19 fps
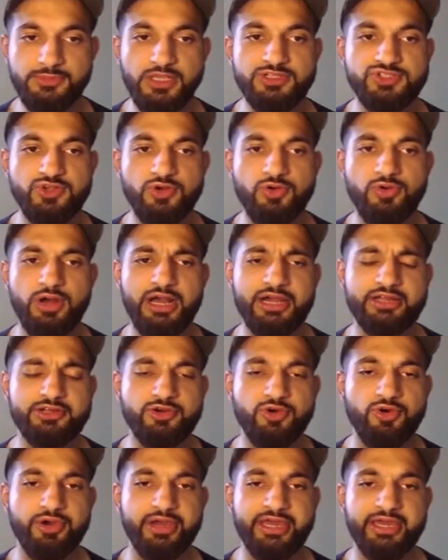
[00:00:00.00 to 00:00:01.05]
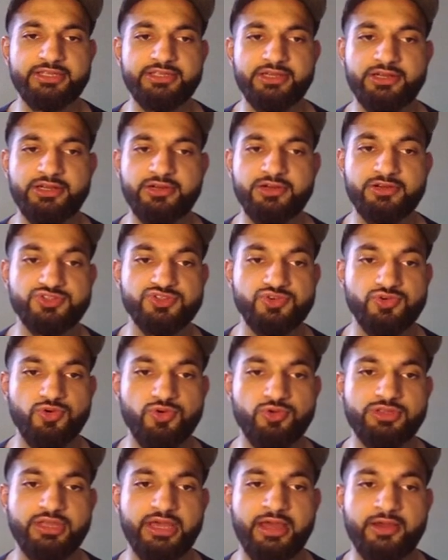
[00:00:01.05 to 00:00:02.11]
So I'm going to go ahead and I'm going to
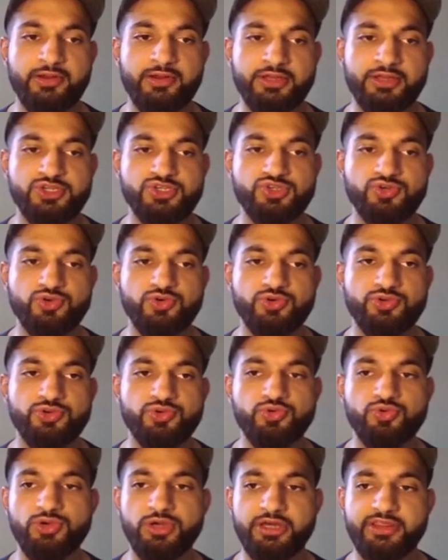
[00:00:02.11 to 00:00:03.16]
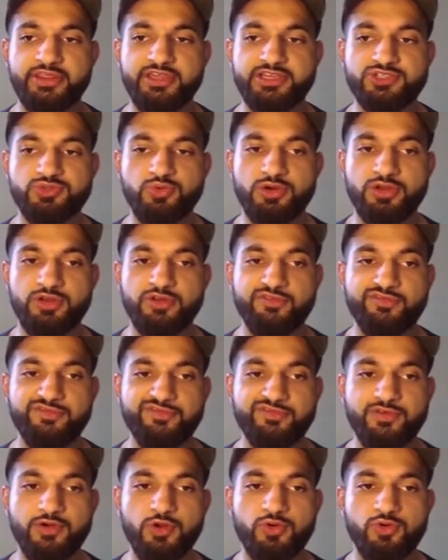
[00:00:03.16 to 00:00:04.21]
scroll down and show you this one,
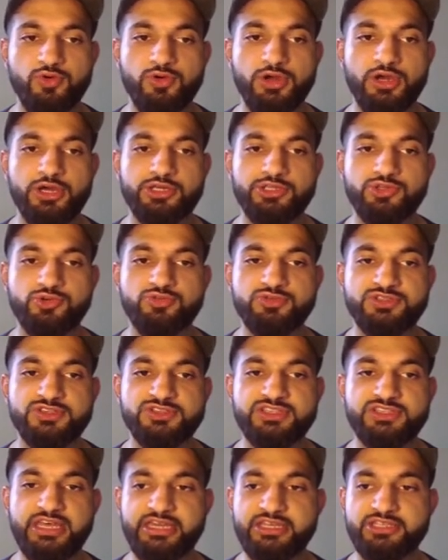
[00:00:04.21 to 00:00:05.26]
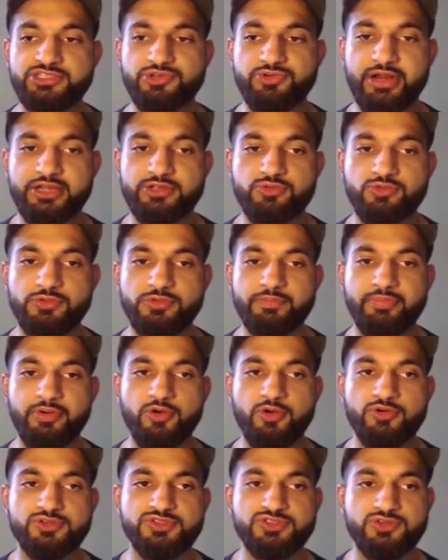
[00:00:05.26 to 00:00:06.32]
follow users that interact with
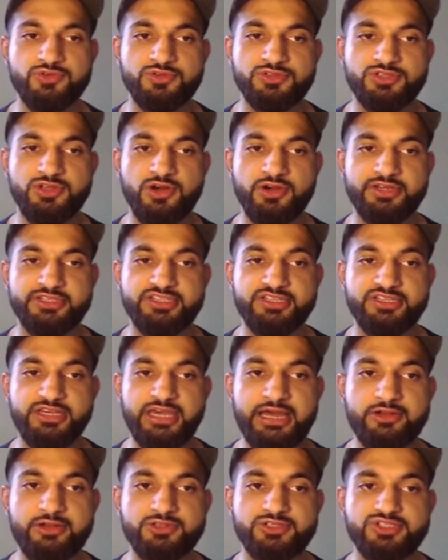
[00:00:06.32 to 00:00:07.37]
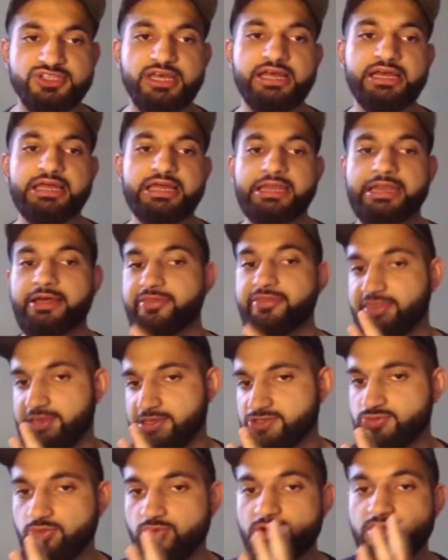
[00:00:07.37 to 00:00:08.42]
posts on targeted accounts. Now
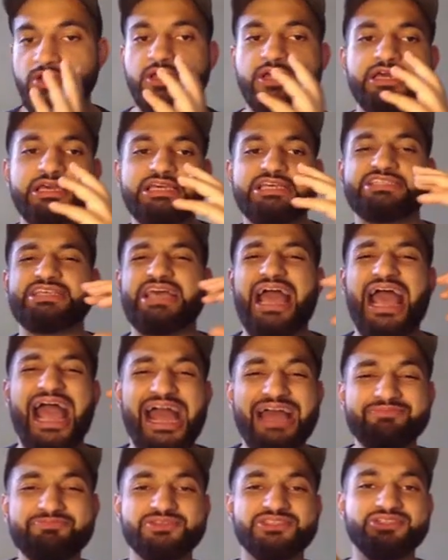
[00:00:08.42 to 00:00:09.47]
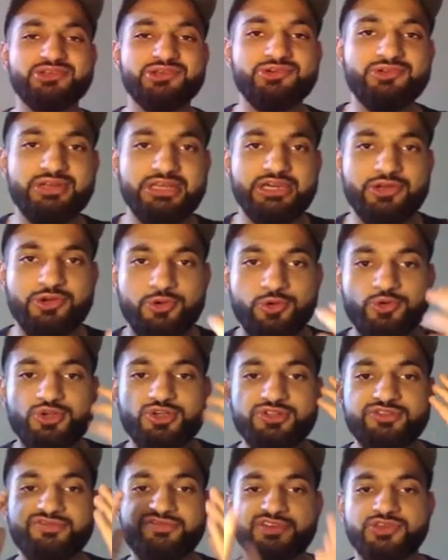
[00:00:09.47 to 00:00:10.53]
this one is absolutely
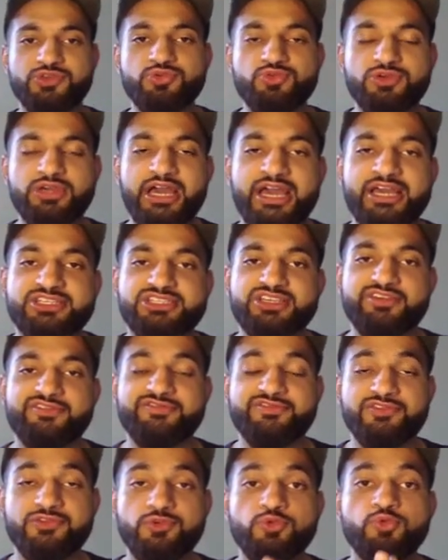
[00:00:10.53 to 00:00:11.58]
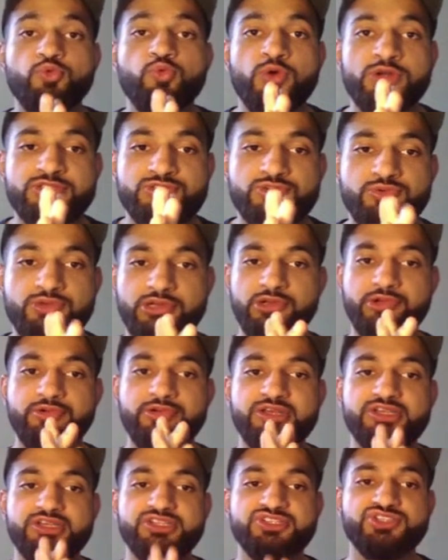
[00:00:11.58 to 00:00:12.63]
crucial for you guys if you want to
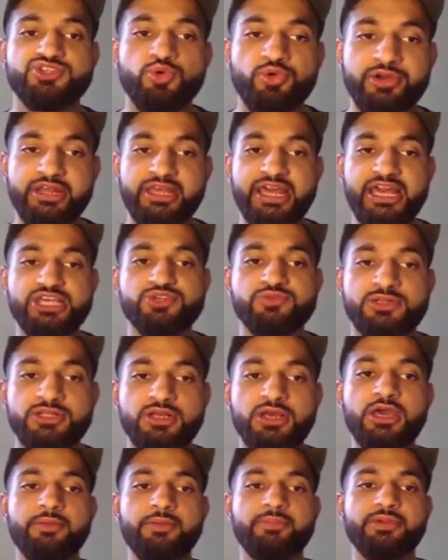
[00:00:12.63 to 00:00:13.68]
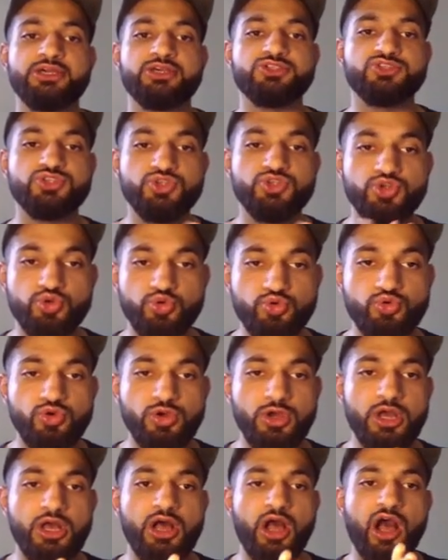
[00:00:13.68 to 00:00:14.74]
increase your engagement, because
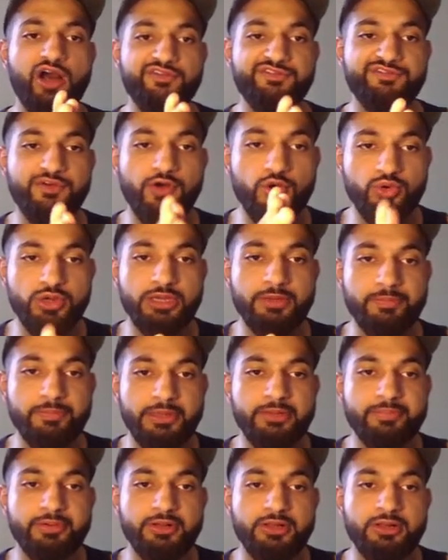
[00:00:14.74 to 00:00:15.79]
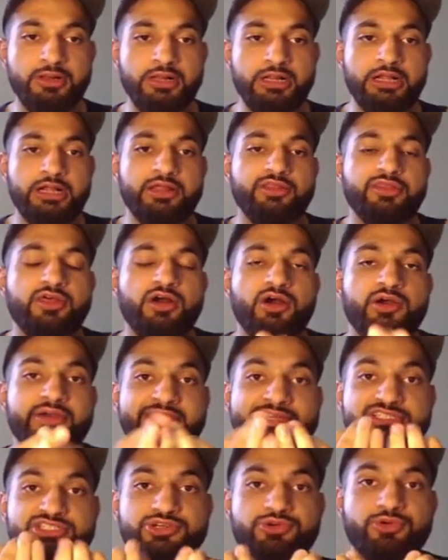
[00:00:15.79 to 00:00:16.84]
you are following people that are
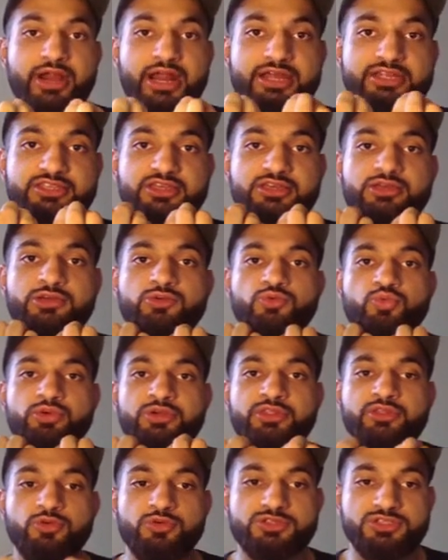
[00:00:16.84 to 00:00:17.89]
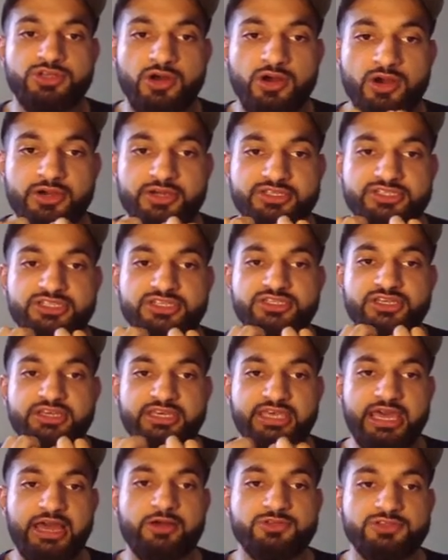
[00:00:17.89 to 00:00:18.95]
interacting with your targeted
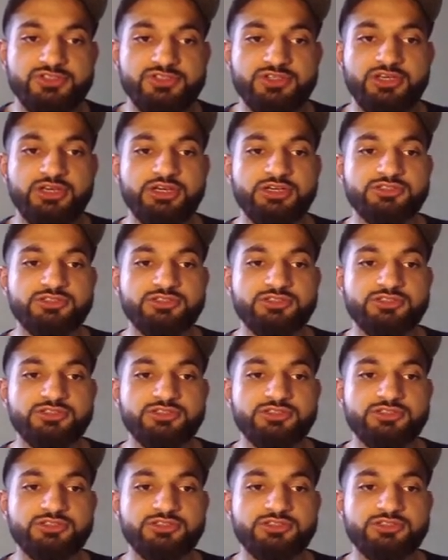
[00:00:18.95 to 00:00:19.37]
accounts.